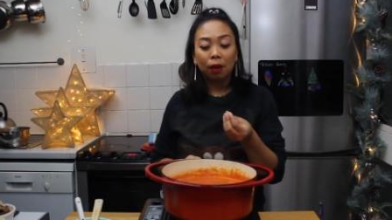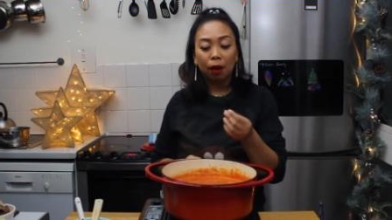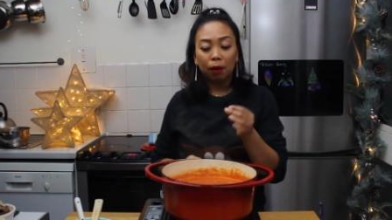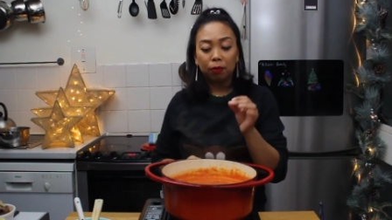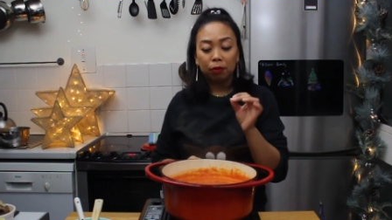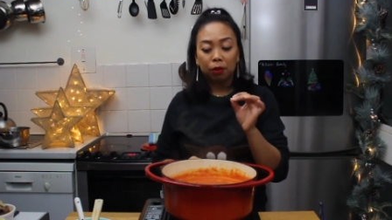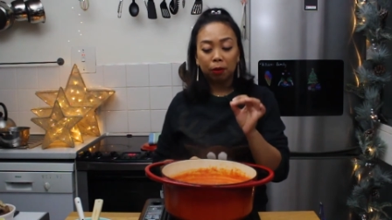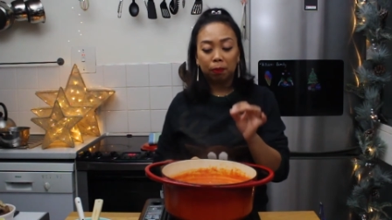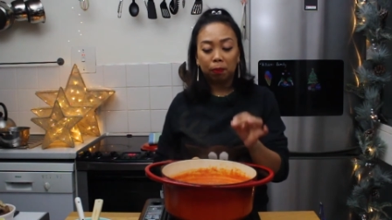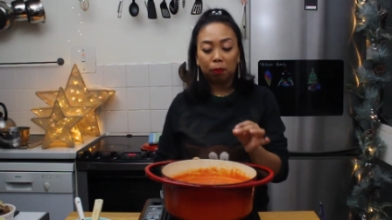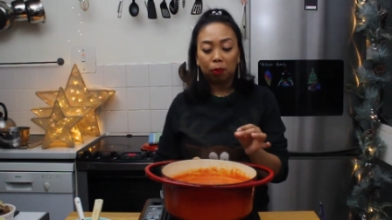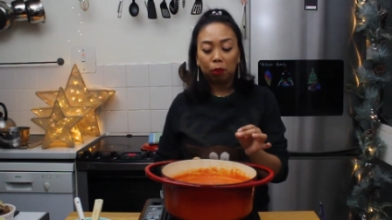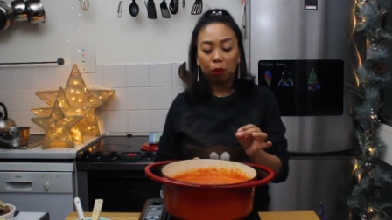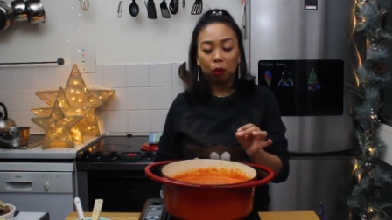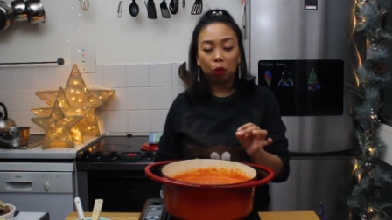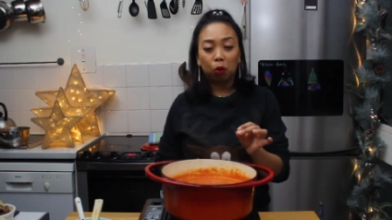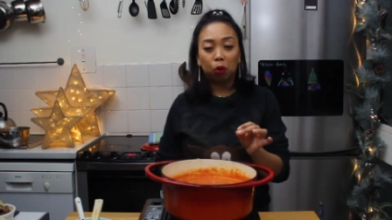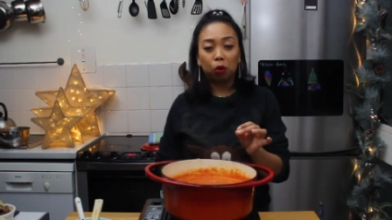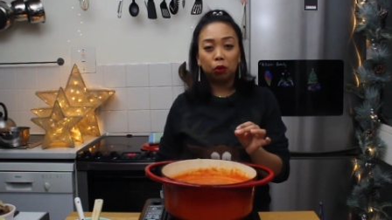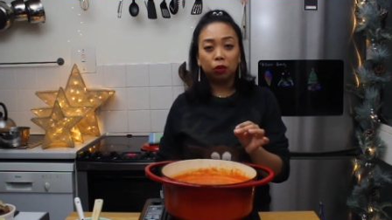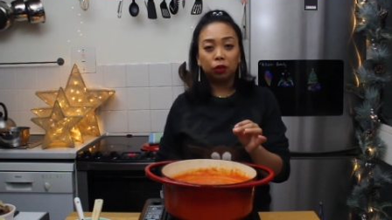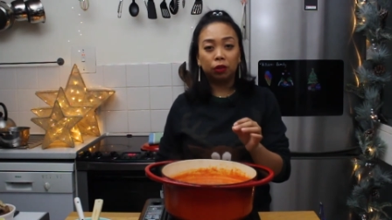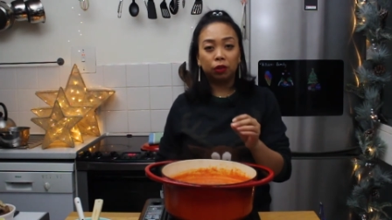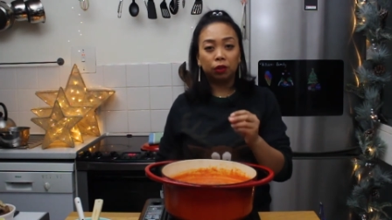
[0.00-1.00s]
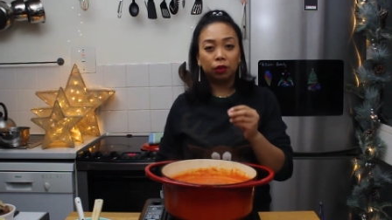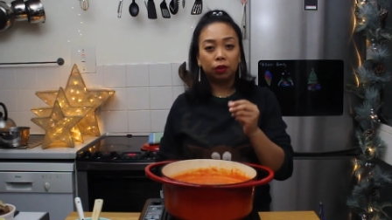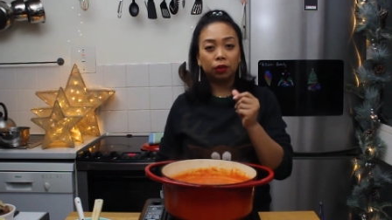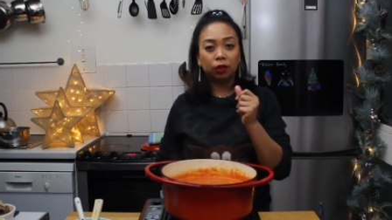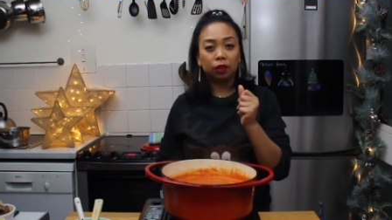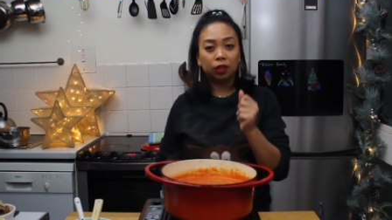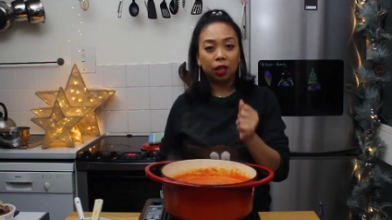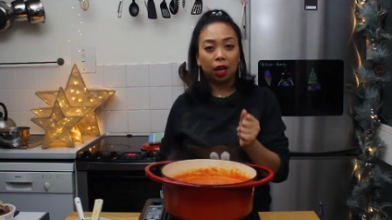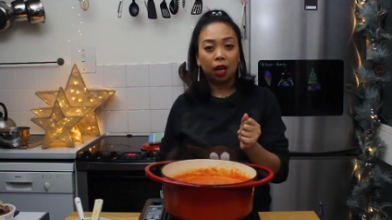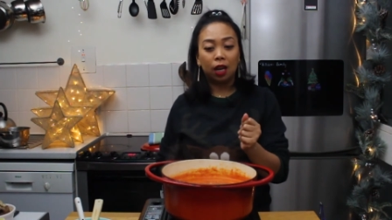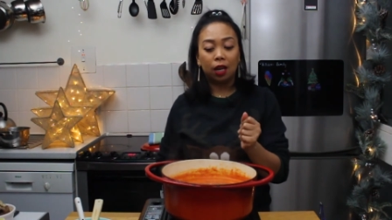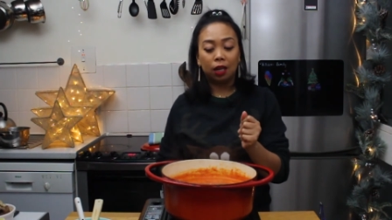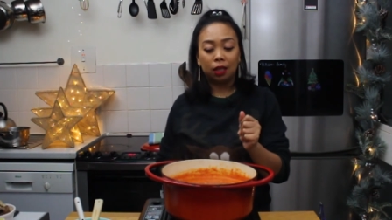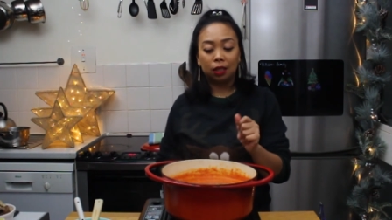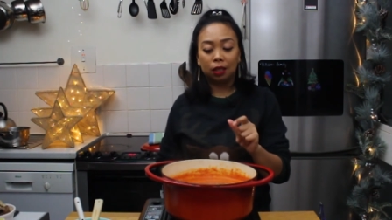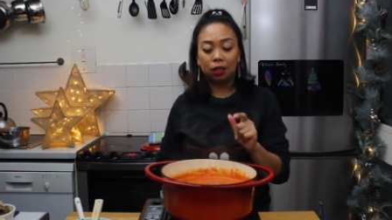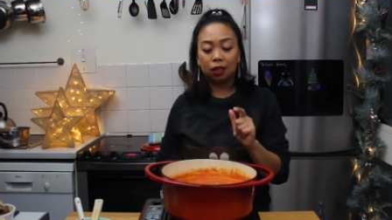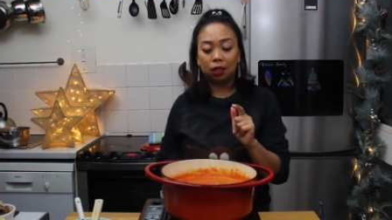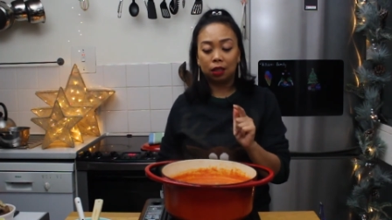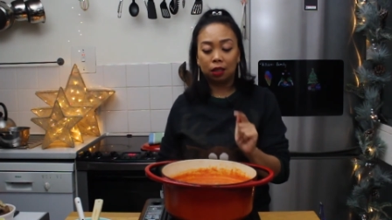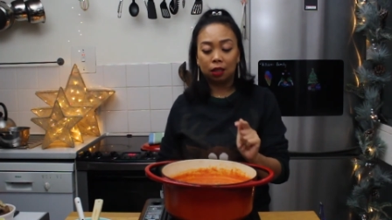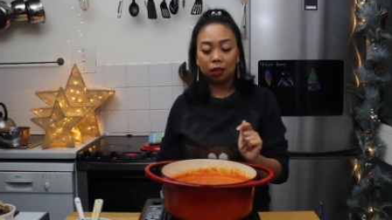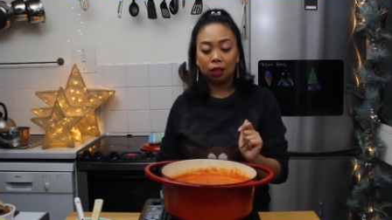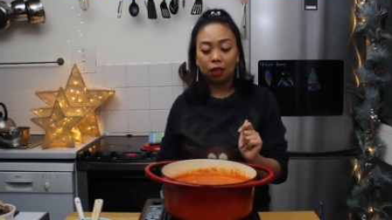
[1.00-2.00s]
The prawn
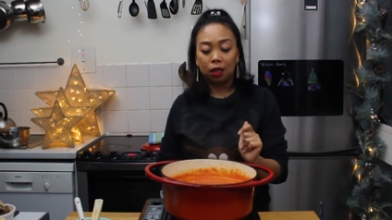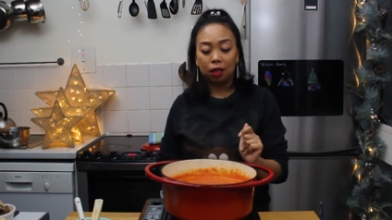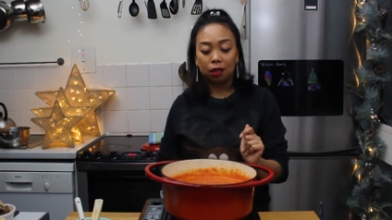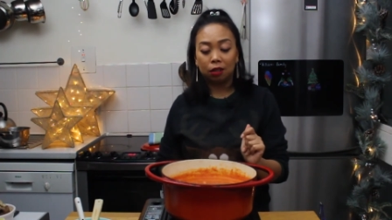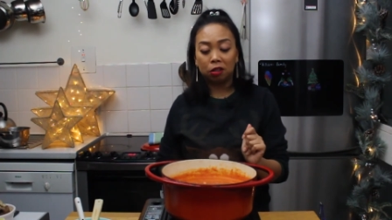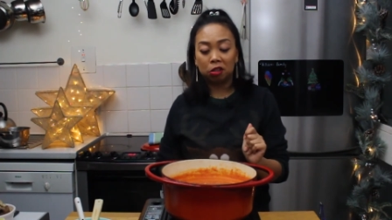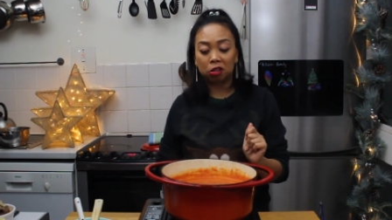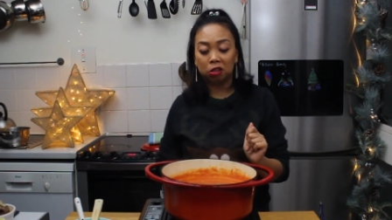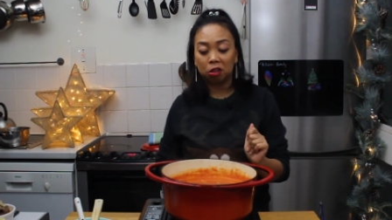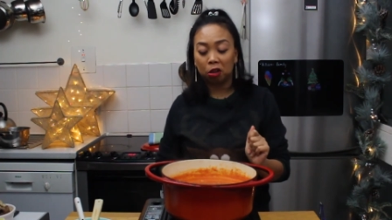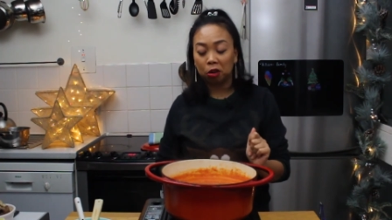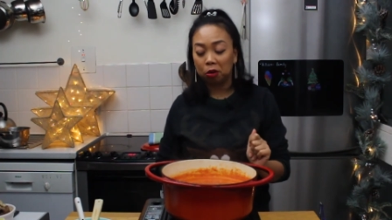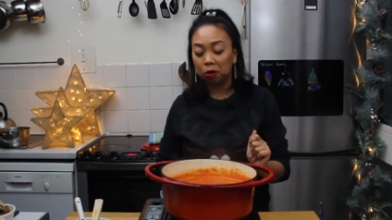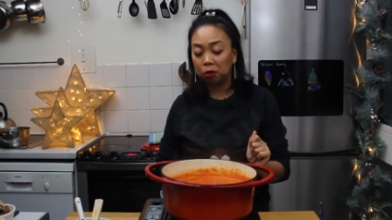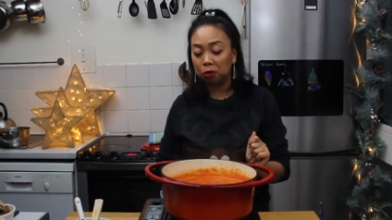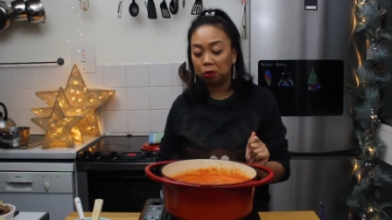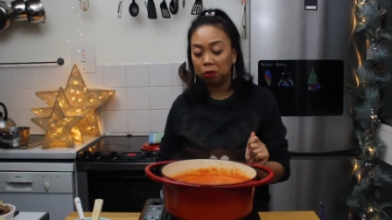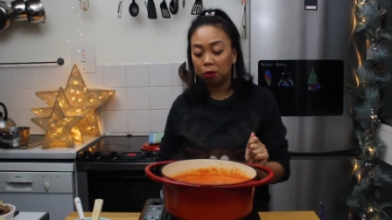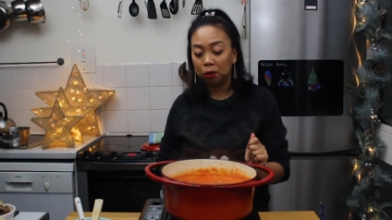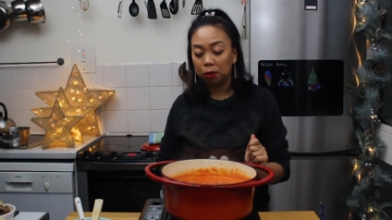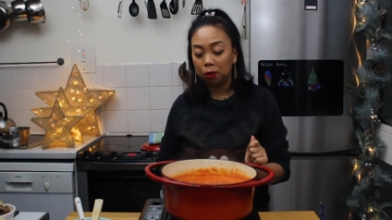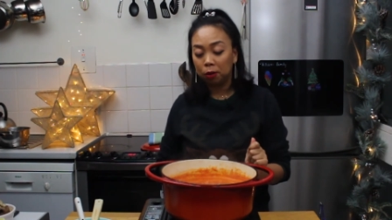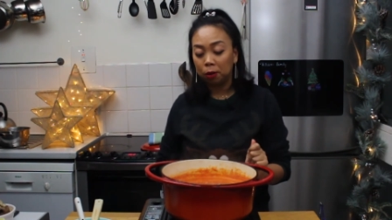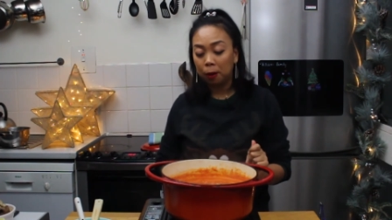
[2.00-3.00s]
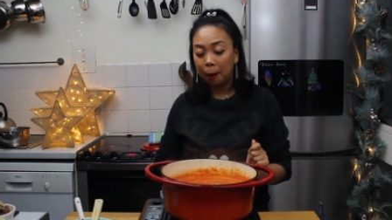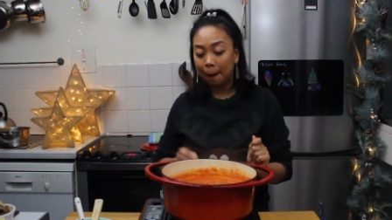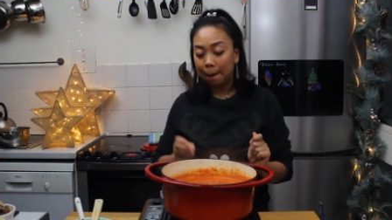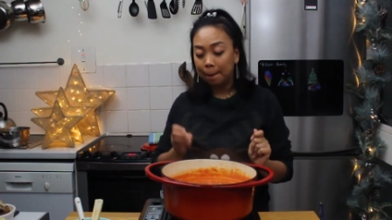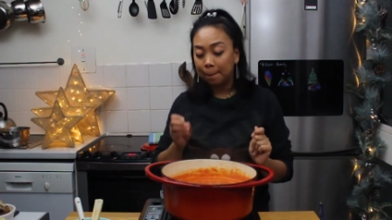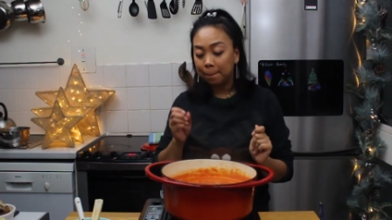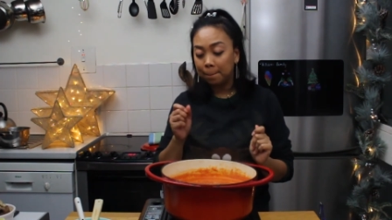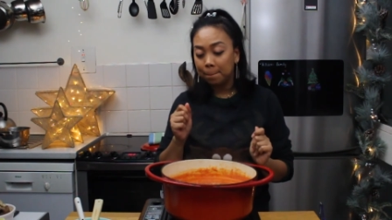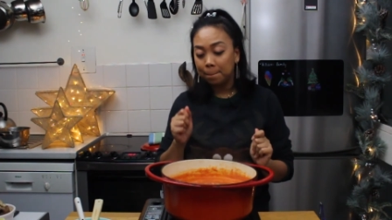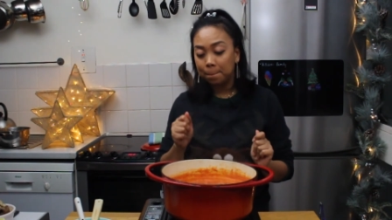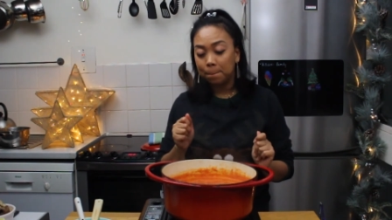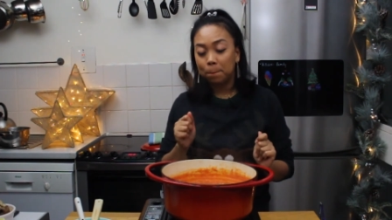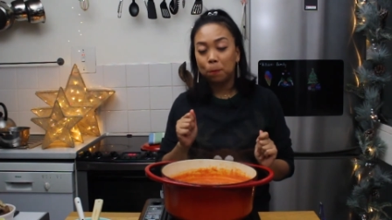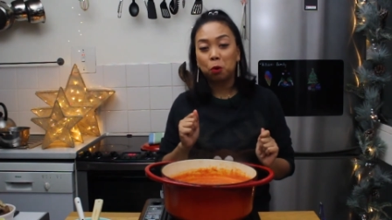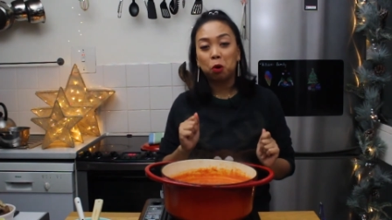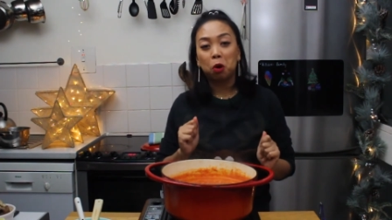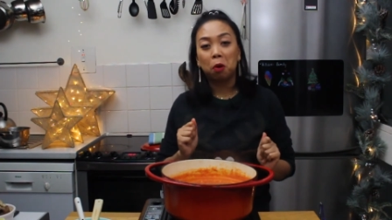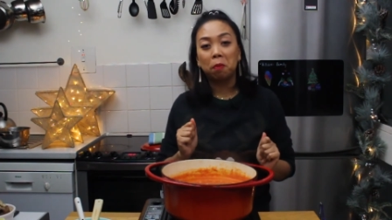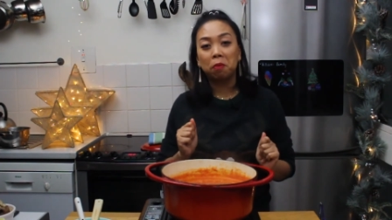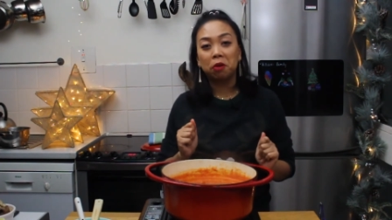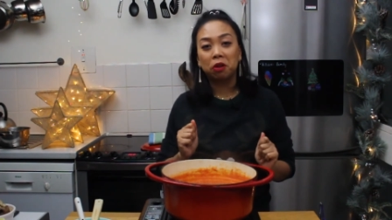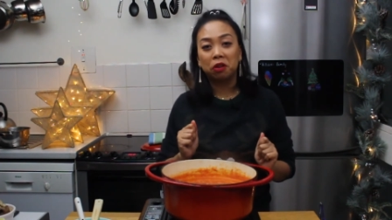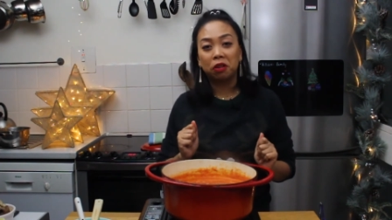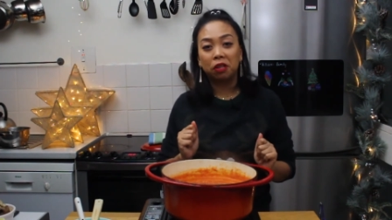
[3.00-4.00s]
taste is so
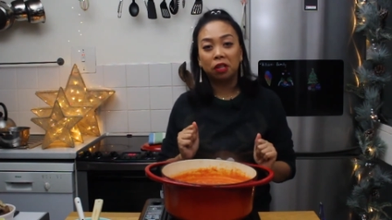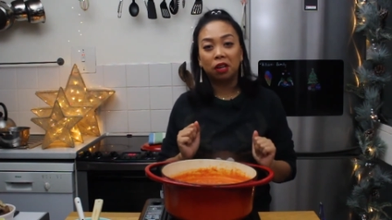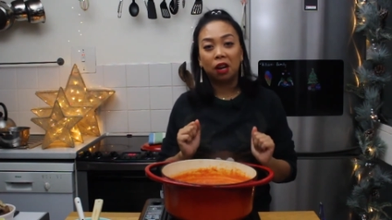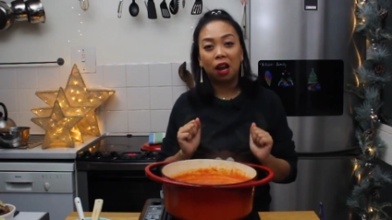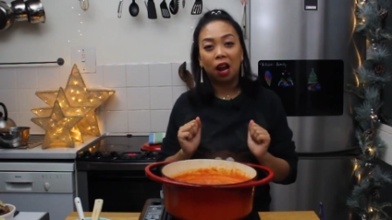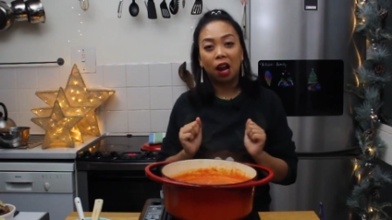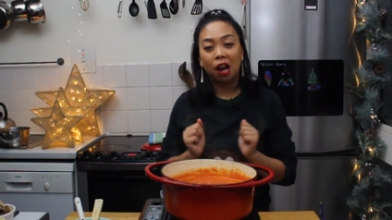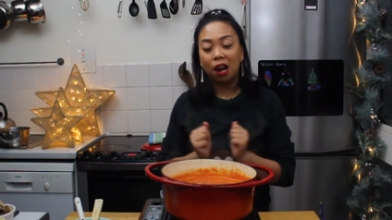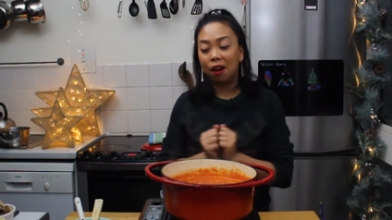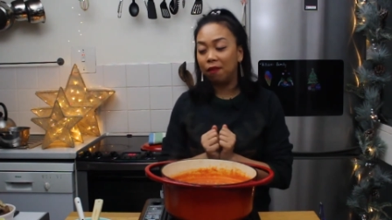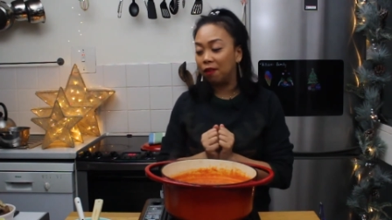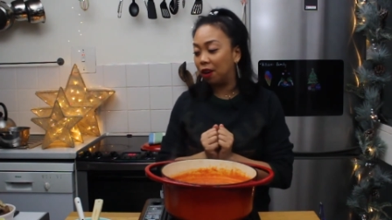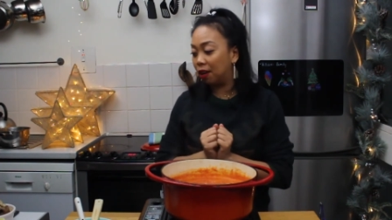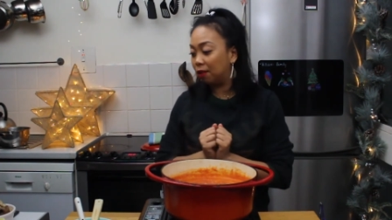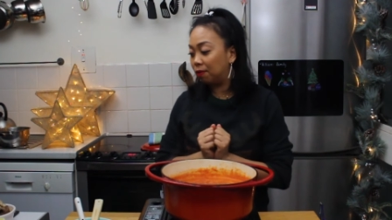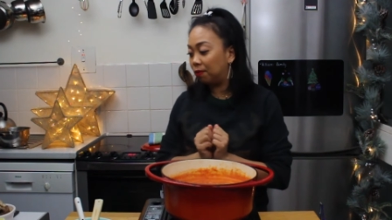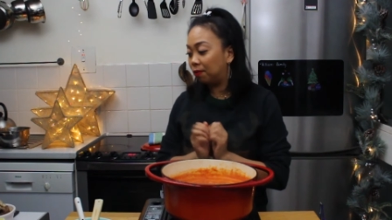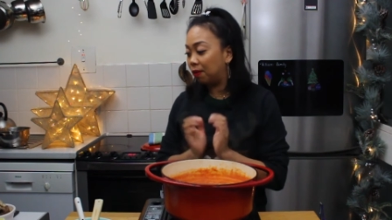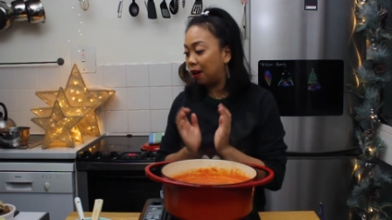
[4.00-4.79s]
prominent. I love it.